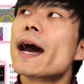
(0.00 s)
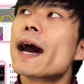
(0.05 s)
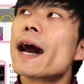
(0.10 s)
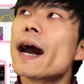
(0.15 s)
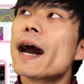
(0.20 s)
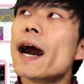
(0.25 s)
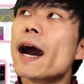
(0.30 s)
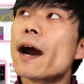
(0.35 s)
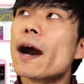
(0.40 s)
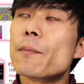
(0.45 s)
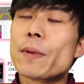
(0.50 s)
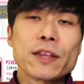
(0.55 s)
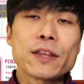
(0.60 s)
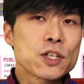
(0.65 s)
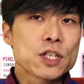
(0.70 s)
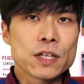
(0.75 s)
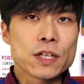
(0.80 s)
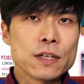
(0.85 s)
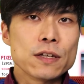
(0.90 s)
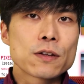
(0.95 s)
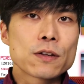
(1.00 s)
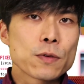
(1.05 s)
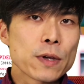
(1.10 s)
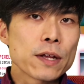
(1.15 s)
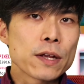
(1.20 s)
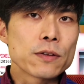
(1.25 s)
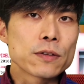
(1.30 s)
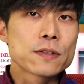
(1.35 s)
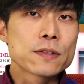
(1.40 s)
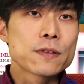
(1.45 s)
And she
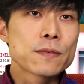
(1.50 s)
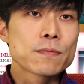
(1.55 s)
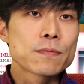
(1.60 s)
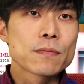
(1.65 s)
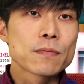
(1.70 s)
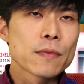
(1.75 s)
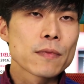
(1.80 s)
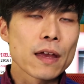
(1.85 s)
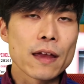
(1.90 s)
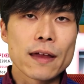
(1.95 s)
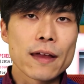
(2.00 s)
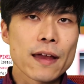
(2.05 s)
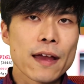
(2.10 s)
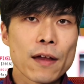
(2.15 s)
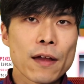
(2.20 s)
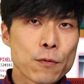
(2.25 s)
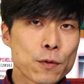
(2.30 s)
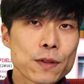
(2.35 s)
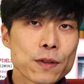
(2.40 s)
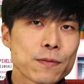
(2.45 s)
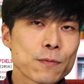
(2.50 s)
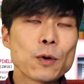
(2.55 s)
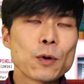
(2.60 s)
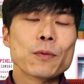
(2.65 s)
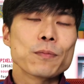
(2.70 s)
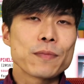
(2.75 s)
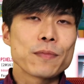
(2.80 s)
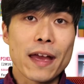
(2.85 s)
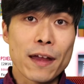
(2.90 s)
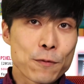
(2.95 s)
created
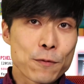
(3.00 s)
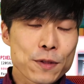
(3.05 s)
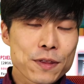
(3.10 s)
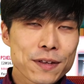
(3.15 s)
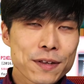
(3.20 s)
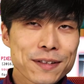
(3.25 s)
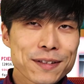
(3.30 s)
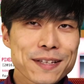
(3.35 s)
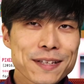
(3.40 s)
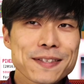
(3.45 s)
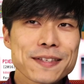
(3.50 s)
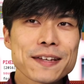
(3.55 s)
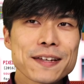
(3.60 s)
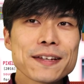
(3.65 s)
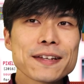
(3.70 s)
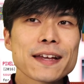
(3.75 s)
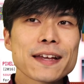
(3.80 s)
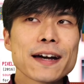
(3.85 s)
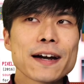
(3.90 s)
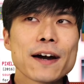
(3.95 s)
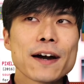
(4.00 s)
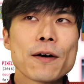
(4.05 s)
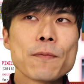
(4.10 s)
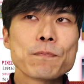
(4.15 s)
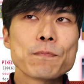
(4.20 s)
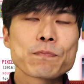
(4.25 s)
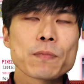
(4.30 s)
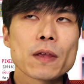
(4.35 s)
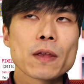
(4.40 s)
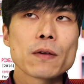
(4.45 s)
everything, let's say,
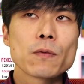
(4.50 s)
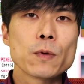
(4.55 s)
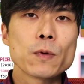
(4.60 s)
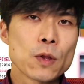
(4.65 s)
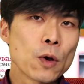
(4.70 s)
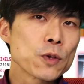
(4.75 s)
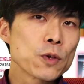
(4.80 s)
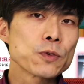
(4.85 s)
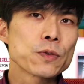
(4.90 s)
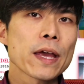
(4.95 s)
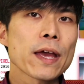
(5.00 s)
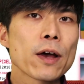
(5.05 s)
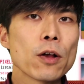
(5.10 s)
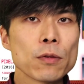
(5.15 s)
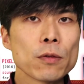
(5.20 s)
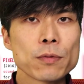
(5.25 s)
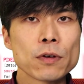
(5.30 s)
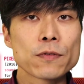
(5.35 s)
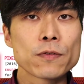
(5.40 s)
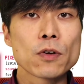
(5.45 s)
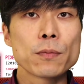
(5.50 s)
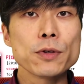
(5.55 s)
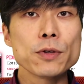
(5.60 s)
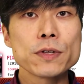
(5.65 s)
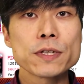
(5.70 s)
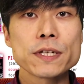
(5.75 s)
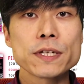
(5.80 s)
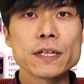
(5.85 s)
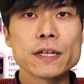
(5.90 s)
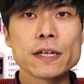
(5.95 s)
with also the help of
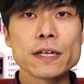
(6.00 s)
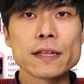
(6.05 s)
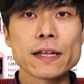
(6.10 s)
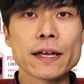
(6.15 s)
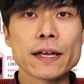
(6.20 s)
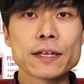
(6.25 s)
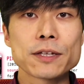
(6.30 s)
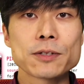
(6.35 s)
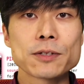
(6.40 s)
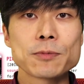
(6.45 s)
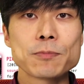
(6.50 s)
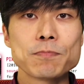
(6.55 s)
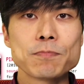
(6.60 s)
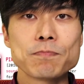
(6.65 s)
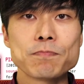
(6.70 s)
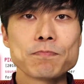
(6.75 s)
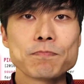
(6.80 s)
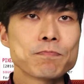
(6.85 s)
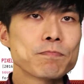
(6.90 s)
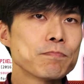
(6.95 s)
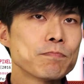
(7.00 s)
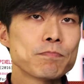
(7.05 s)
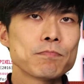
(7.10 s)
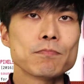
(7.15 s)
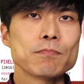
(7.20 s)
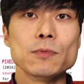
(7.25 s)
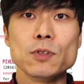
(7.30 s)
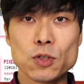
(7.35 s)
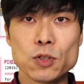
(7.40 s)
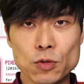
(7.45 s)
community. Like,
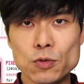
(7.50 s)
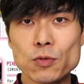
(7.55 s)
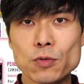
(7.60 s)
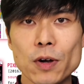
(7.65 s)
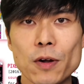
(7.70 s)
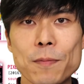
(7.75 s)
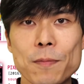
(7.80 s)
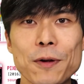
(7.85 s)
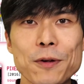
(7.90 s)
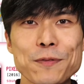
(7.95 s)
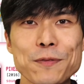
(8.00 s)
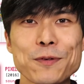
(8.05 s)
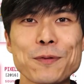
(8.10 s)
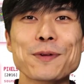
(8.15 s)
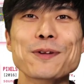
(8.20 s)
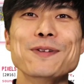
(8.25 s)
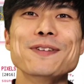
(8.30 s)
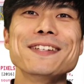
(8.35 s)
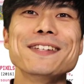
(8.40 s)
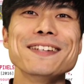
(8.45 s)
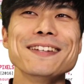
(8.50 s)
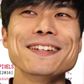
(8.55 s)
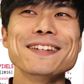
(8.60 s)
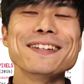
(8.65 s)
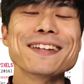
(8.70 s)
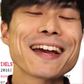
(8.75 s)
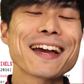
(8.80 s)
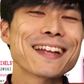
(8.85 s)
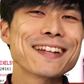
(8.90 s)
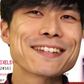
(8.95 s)
you are part of community
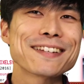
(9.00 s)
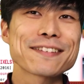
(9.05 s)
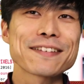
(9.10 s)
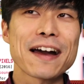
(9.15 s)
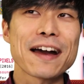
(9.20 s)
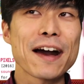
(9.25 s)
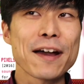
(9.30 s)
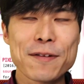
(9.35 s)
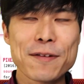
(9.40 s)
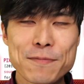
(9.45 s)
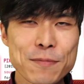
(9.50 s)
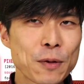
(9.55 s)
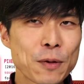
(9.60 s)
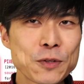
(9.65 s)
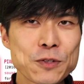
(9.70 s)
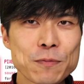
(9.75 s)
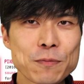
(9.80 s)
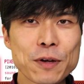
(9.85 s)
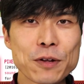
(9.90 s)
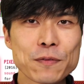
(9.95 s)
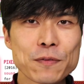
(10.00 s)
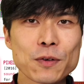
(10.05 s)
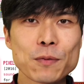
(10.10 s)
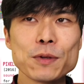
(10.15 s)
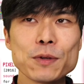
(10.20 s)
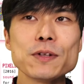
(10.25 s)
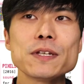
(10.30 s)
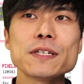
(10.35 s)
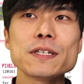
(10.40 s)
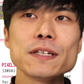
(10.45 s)
and I'm also part of
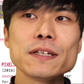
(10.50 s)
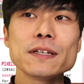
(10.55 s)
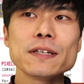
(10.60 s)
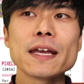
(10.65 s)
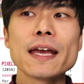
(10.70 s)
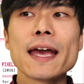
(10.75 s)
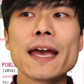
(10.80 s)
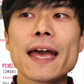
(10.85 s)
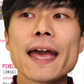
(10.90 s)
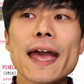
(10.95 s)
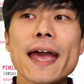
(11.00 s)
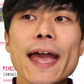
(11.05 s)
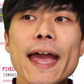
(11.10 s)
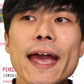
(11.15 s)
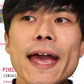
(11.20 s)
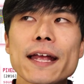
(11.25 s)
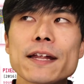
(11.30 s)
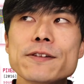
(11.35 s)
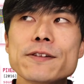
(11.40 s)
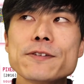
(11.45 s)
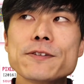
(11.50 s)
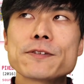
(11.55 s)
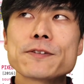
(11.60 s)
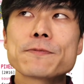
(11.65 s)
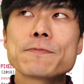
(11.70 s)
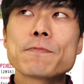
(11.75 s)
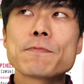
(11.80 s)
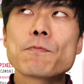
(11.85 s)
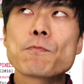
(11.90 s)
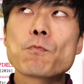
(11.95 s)
community. And
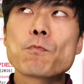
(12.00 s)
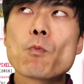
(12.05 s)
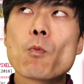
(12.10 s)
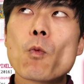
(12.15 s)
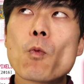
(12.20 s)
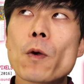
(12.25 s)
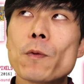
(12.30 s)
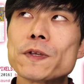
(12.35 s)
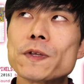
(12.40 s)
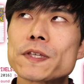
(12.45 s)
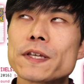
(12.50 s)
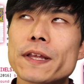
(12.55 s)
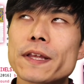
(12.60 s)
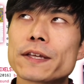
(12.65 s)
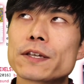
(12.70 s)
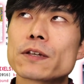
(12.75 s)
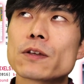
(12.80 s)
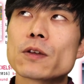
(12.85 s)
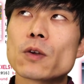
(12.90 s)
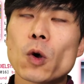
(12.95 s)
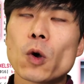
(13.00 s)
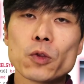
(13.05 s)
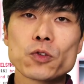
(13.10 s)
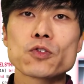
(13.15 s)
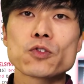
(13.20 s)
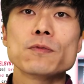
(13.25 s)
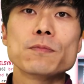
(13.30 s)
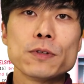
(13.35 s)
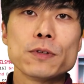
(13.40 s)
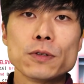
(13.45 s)
when we say like
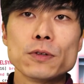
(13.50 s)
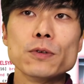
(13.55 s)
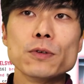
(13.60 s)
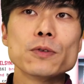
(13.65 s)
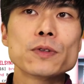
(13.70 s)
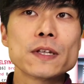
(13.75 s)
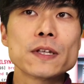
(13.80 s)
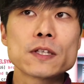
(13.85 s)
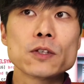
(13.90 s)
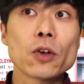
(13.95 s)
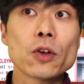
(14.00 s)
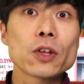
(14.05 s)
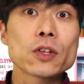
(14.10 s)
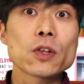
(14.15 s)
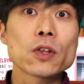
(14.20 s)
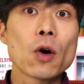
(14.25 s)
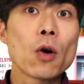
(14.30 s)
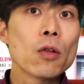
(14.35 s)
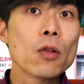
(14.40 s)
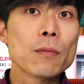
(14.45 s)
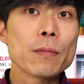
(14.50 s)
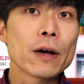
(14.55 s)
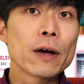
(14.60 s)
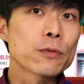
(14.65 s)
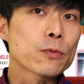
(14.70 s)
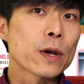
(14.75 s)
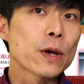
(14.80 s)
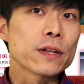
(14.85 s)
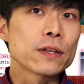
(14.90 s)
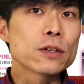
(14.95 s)
contribute, it's not all about
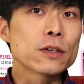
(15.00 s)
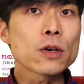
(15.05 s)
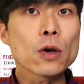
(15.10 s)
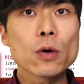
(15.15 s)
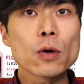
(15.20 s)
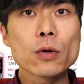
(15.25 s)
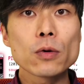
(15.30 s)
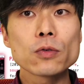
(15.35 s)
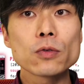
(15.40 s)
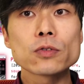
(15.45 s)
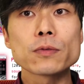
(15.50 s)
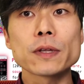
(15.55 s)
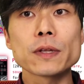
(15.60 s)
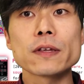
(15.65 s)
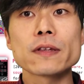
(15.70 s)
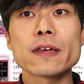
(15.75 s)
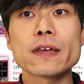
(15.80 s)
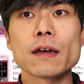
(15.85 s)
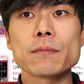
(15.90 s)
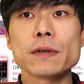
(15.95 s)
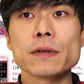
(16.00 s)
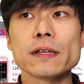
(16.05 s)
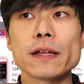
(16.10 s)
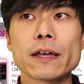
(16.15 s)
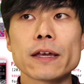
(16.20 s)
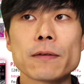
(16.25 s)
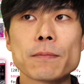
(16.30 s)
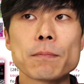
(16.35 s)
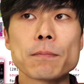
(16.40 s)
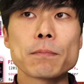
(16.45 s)
writing code, but it can be like a
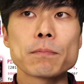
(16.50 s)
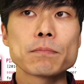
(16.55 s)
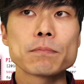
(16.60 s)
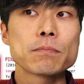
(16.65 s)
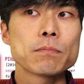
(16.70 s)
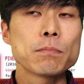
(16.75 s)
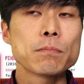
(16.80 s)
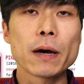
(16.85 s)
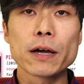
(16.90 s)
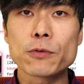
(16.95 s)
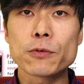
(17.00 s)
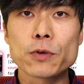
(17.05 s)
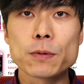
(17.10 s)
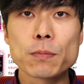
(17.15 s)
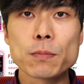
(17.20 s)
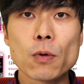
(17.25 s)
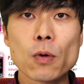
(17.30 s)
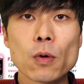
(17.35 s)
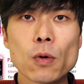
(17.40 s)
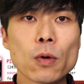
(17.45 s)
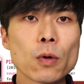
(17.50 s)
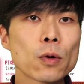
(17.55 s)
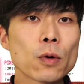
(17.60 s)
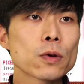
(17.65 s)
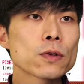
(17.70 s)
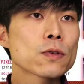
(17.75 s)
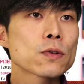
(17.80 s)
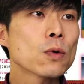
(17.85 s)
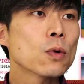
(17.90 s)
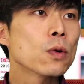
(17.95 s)
bug report
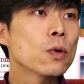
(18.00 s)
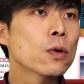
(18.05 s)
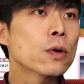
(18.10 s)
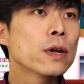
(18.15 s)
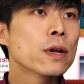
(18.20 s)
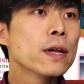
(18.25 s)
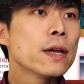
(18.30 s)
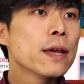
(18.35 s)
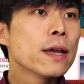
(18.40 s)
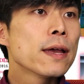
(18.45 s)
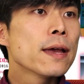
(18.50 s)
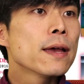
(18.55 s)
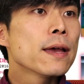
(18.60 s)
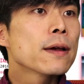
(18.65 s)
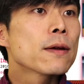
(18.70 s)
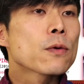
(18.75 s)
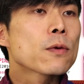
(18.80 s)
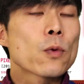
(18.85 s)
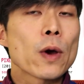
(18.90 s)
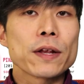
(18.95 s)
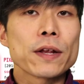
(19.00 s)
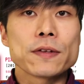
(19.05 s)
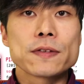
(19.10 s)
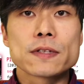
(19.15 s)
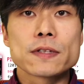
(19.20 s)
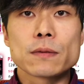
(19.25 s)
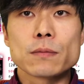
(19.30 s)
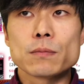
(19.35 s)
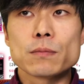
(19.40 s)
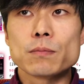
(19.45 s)
or writing
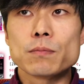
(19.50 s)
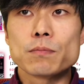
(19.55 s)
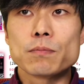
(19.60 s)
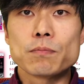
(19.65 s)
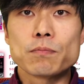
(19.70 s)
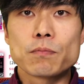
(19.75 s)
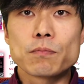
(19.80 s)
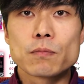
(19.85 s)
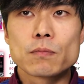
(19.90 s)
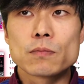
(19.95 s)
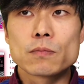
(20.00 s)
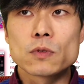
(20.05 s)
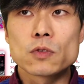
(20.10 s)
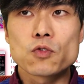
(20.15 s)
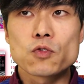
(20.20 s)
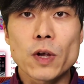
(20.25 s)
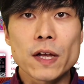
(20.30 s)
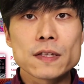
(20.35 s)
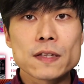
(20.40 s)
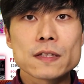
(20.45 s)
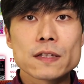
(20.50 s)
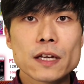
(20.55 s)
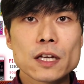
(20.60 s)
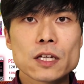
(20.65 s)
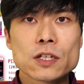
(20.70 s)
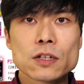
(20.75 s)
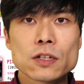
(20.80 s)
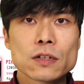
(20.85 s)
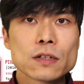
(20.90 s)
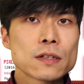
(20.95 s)
some
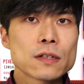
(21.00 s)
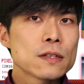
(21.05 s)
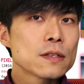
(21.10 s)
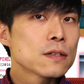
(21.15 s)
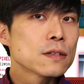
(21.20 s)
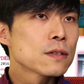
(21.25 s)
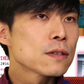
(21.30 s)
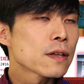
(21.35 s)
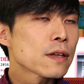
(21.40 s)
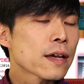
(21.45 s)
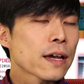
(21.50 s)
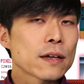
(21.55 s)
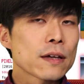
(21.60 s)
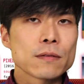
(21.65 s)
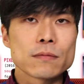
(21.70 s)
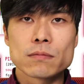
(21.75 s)
translation. I